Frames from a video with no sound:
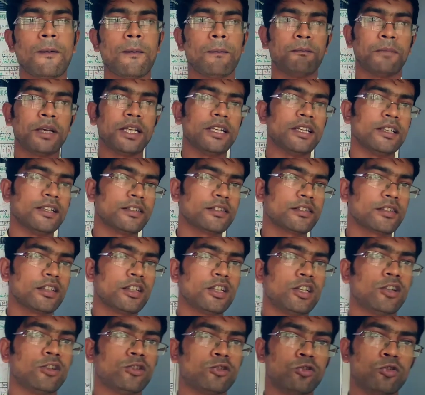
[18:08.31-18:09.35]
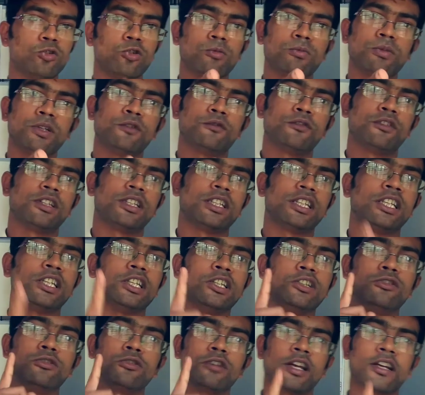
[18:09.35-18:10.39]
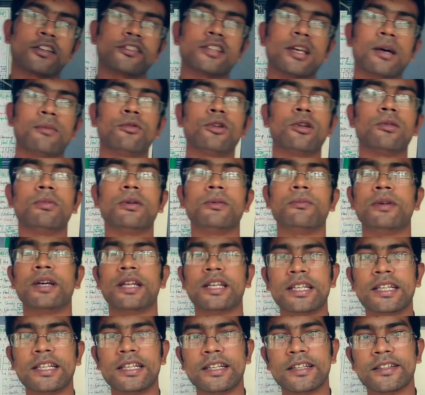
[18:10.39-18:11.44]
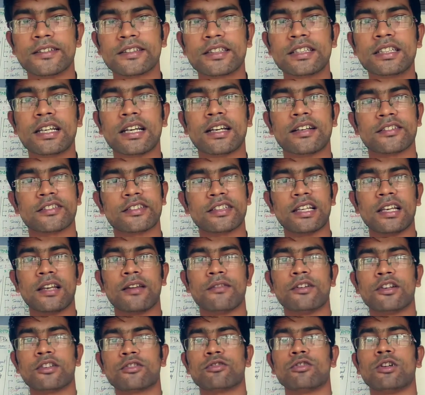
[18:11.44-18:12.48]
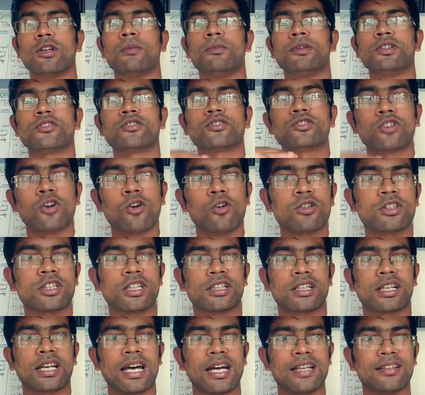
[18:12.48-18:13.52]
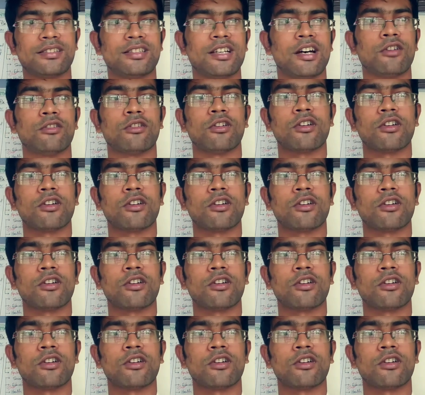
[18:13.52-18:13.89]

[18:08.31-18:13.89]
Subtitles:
Please don't be worried. Your exam will be very easy and syllabus will be short and cut down.